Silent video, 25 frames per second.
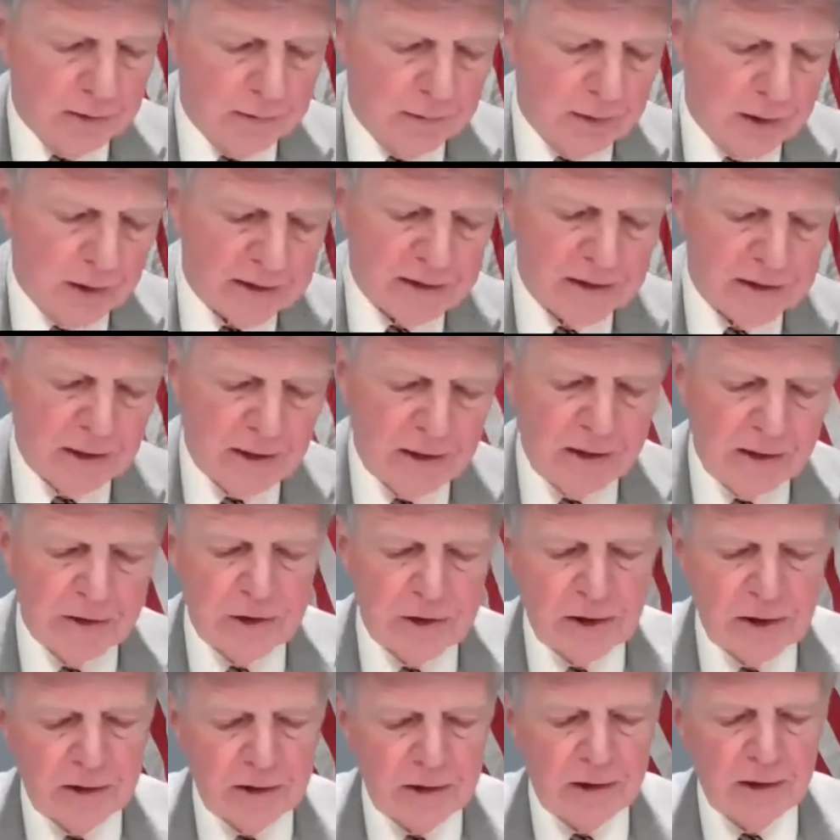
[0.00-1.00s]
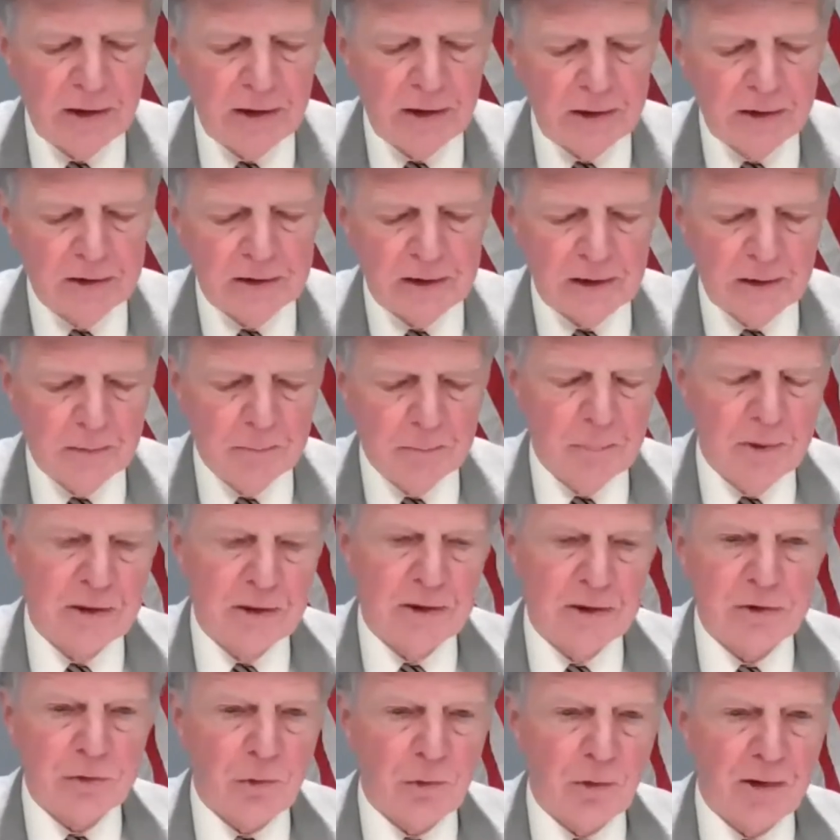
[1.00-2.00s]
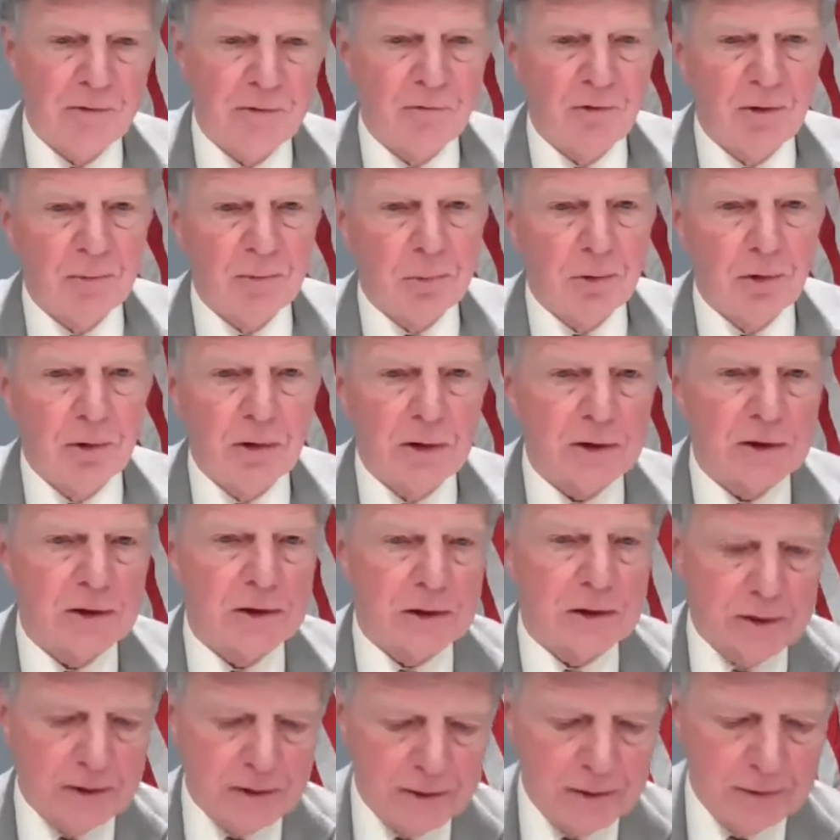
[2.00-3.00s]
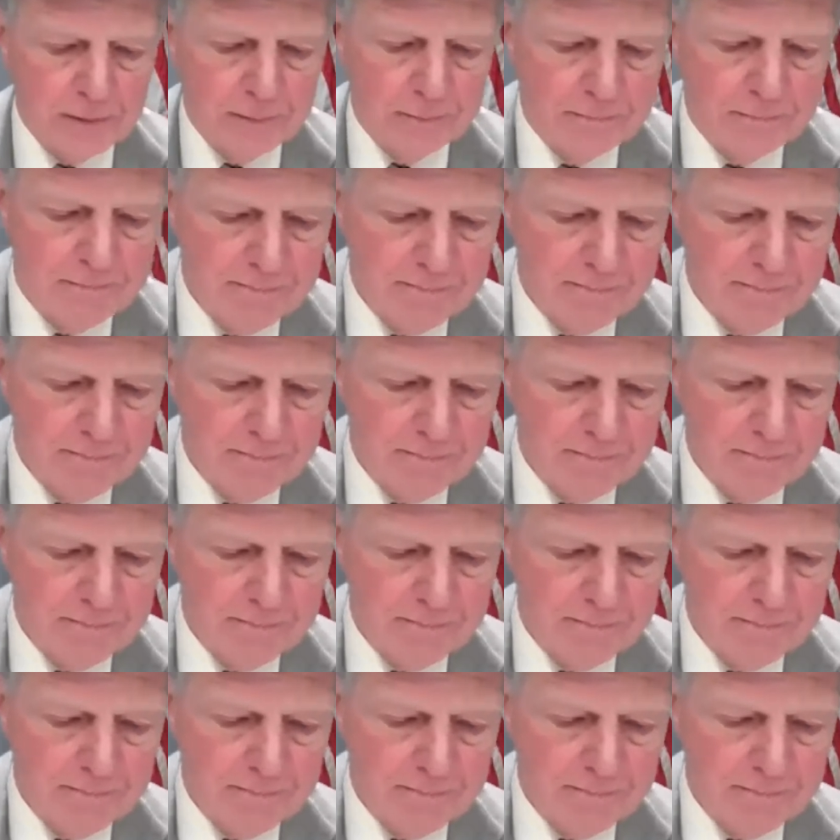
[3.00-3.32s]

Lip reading: Next on the agenda is administrative reports.